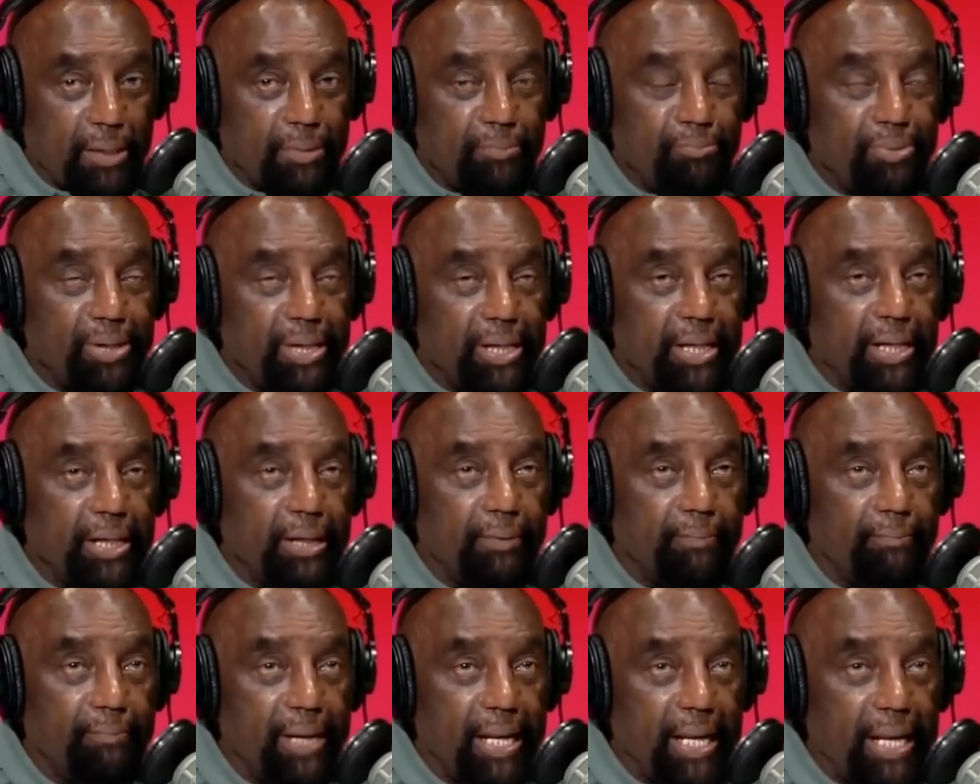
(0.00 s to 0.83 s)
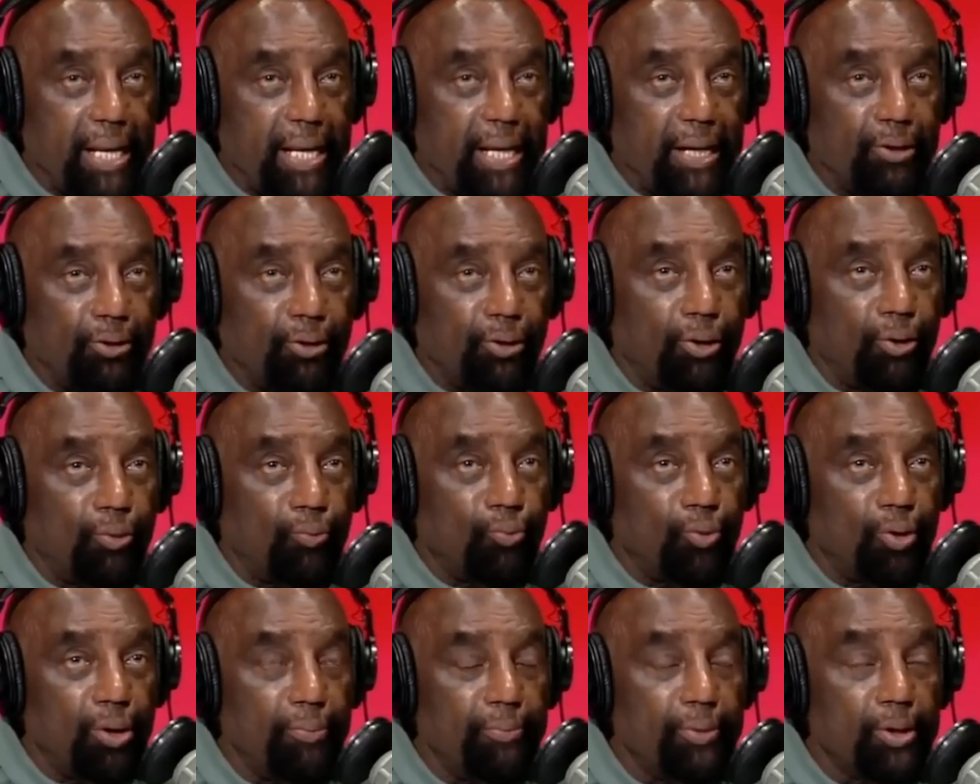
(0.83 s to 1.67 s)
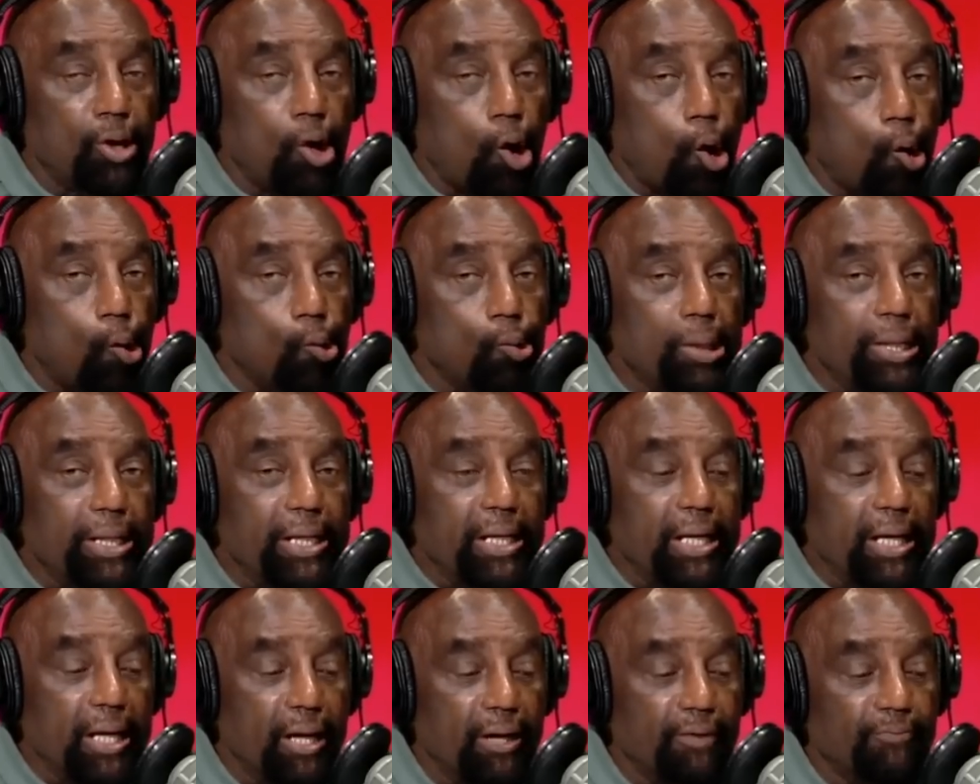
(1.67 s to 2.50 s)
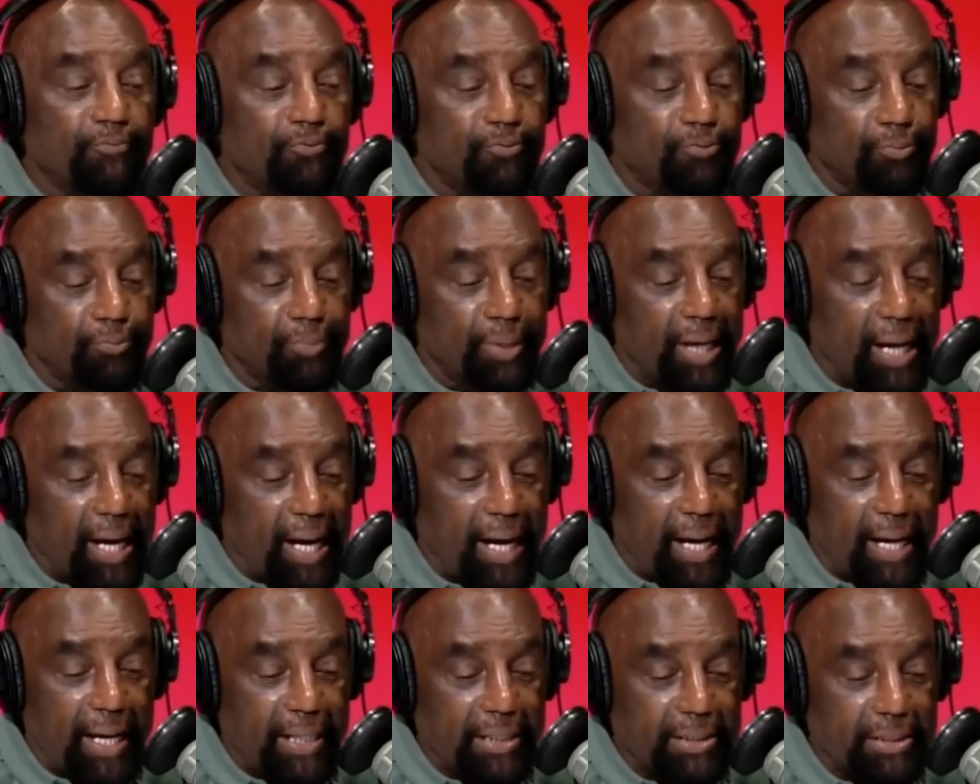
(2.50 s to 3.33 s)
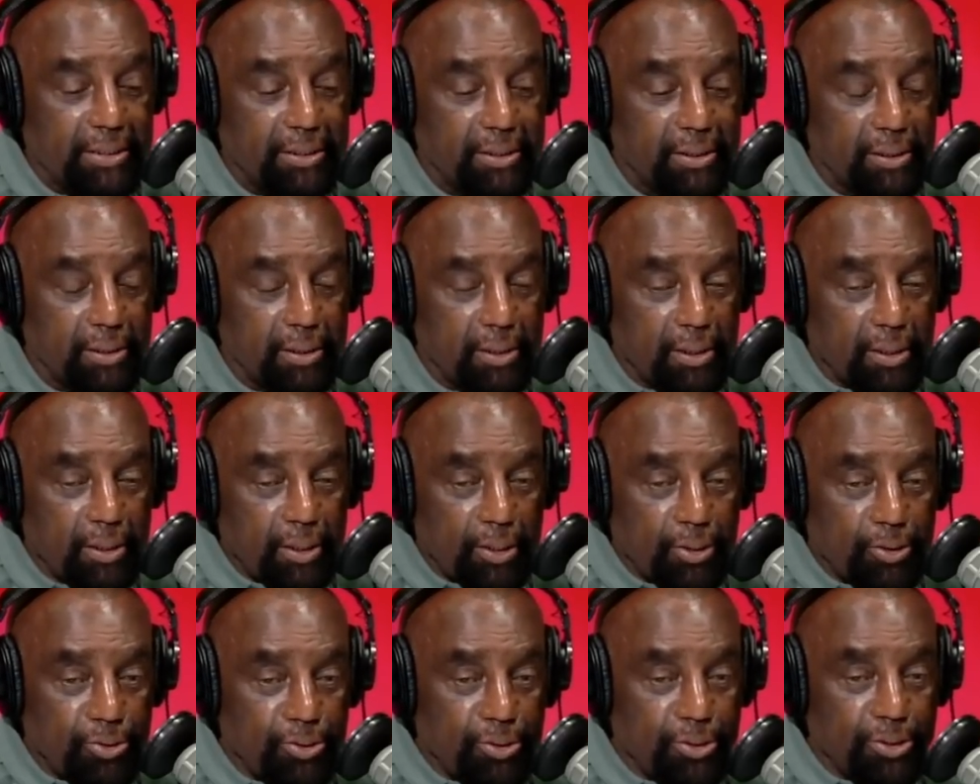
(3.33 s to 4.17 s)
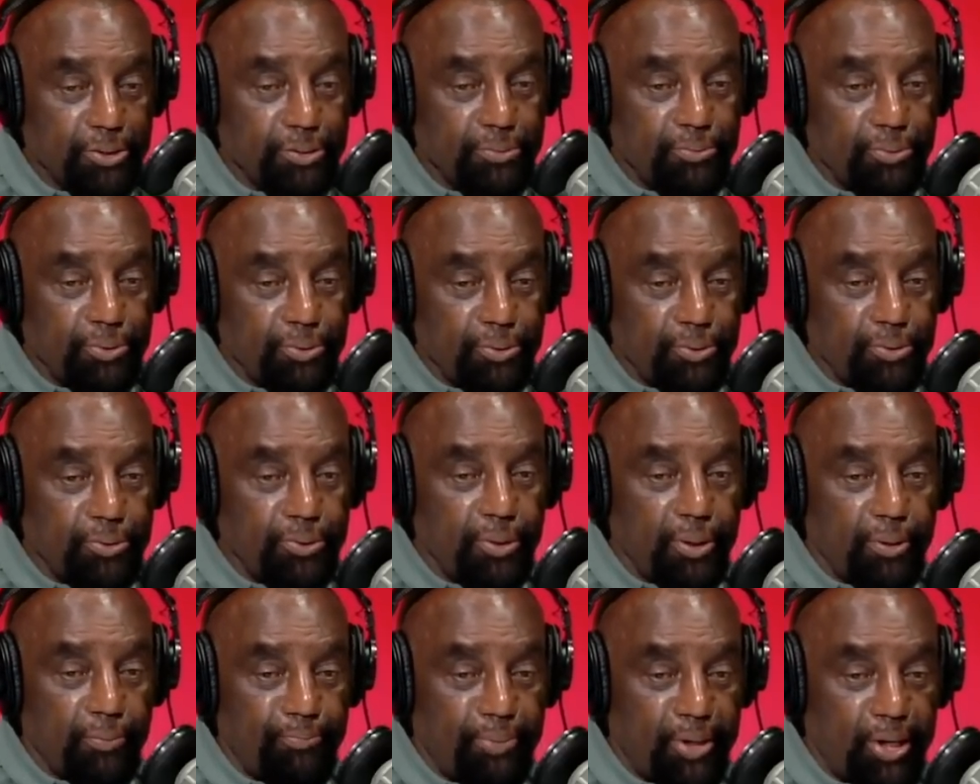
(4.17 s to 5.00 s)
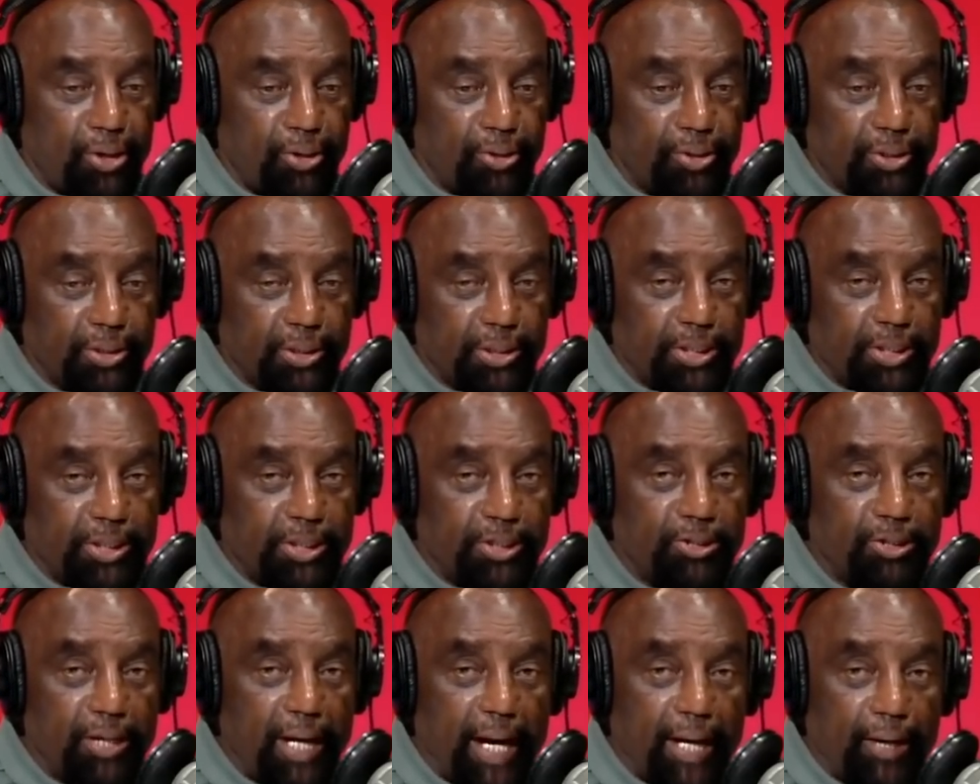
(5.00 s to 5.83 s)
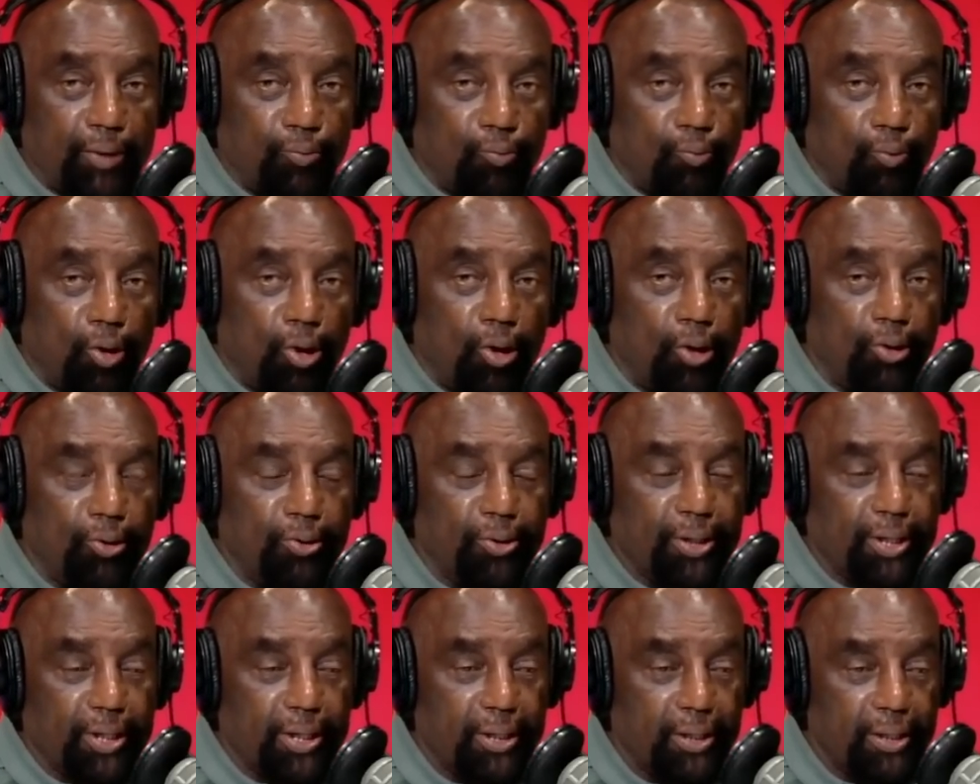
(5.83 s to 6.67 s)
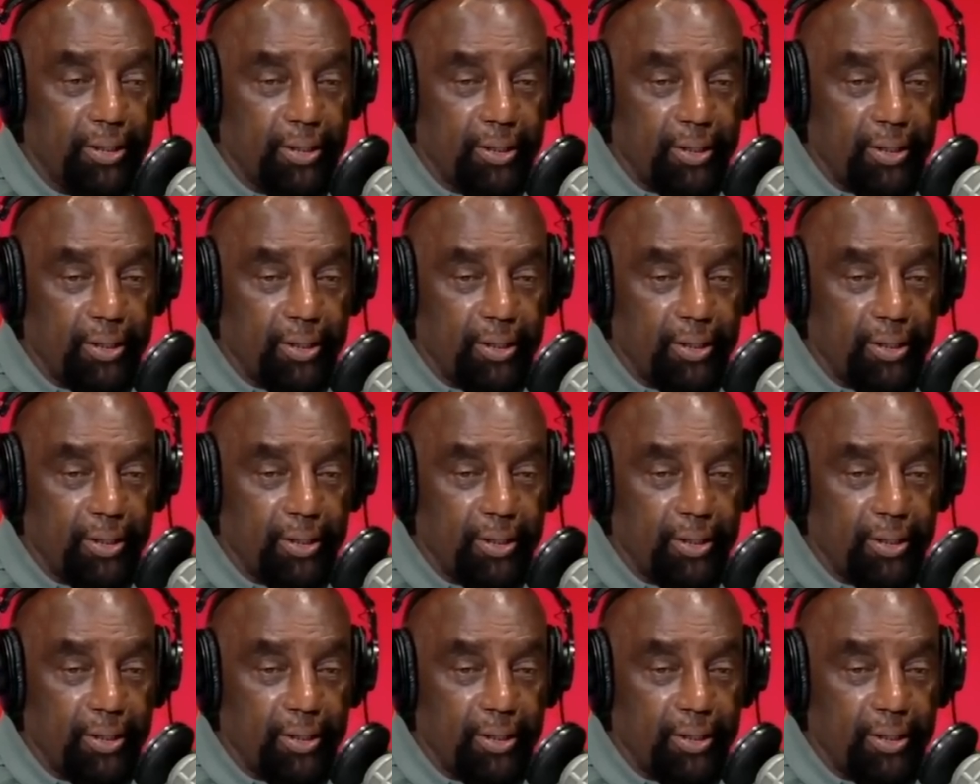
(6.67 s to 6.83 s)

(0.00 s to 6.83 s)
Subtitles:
Being a man or a woman only comes from God. Parents can teach you how to work.